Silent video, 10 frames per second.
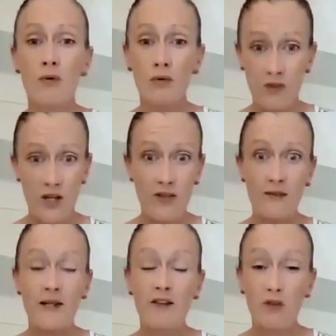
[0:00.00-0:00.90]
the
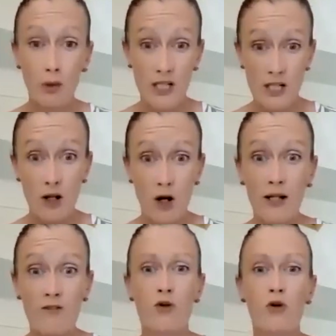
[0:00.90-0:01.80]
thing that everybody's
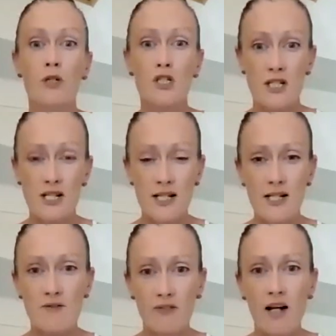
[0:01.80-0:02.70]
longing for, which is the sense
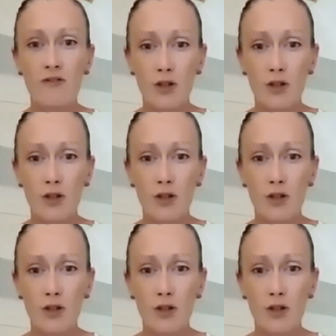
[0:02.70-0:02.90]
of love,